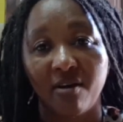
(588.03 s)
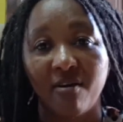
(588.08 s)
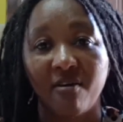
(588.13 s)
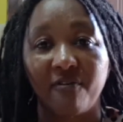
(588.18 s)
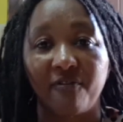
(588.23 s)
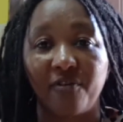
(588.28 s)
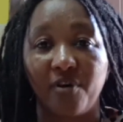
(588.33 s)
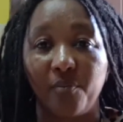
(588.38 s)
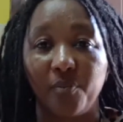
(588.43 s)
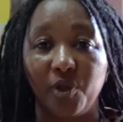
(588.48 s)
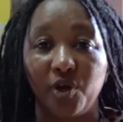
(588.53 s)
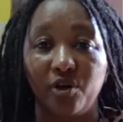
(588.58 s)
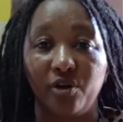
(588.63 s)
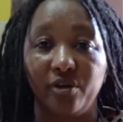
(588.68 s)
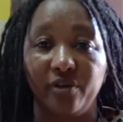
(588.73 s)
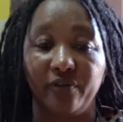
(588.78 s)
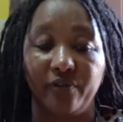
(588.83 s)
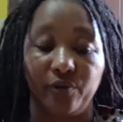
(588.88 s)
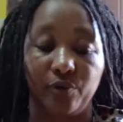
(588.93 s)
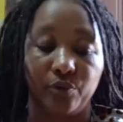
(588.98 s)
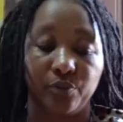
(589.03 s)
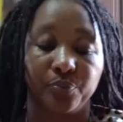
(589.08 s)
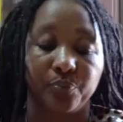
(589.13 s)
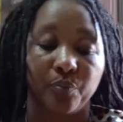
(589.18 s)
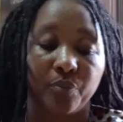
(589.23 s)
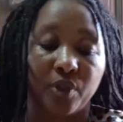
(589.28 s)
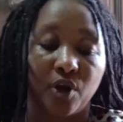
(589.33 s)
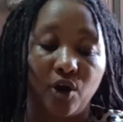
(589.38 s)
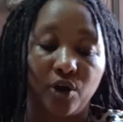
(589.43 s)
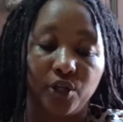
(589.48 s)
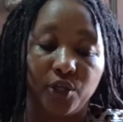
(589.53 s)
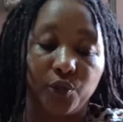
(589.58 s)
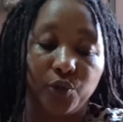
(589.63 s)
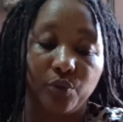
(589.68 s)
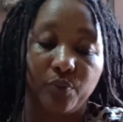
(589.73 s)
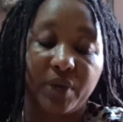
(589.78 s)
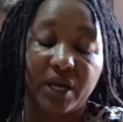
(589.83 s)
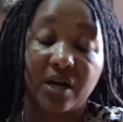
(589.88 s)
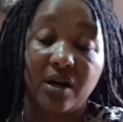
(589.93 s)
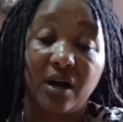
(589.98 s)
from the honeydew
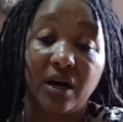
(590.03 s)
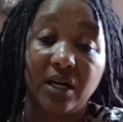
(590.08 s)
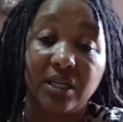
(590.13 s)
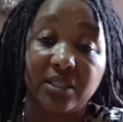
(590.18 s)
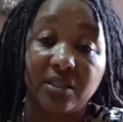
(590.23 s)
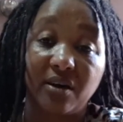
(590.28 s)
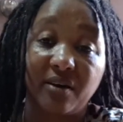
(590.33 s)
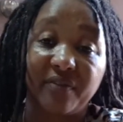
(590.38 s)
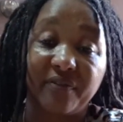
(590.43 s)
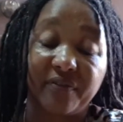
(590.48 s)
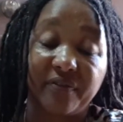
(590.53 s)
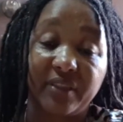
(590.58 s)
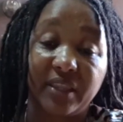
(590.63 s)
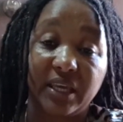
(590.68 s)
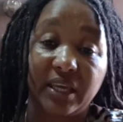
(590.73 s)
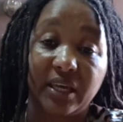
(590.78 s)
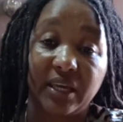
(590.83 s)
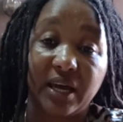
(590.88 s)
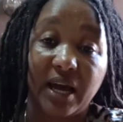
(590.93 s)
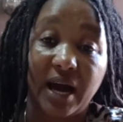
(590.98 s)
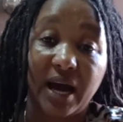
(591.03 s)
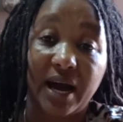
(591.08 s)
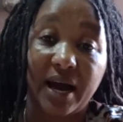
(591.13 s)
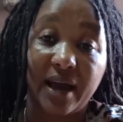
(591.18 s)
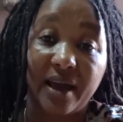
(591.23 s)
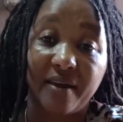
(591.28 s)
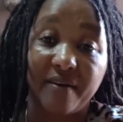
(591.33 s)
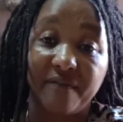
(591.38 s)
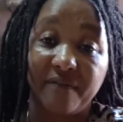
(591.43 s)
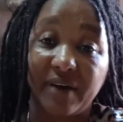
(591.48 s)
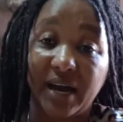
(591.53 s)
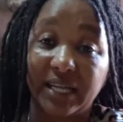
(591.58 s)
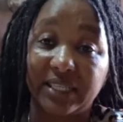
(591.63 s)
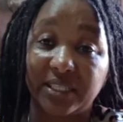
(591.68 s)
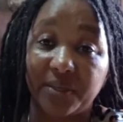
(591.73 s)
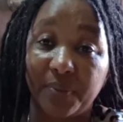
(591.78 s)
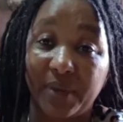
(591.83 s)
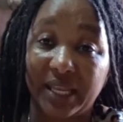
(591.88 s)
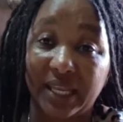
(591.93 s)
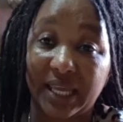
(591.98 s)
because of the high
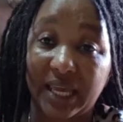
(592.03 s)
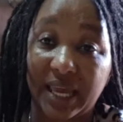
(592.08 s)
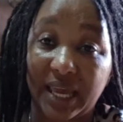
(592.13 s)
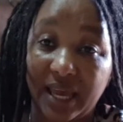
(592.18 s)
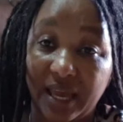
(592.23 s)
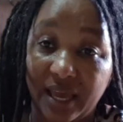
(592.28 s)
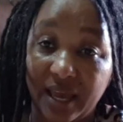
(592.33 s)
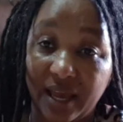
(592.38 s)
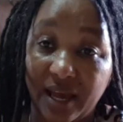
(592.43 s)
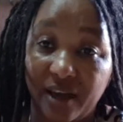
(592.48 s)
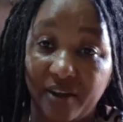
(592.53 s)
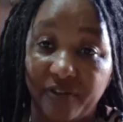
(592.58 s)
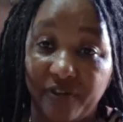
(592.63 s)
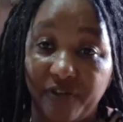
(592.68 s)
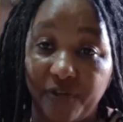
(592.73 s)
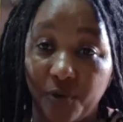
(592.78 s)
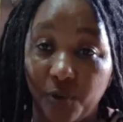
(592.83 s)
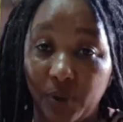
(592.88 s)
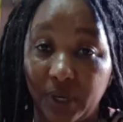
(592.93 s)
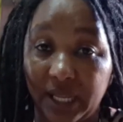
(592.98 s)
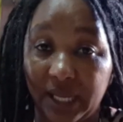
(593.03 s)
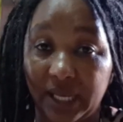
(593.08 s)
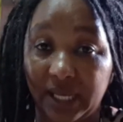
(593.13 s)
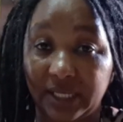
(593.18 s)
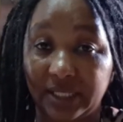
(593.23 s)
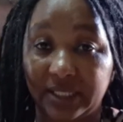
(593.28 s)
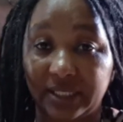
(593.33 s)
vitamin K and folate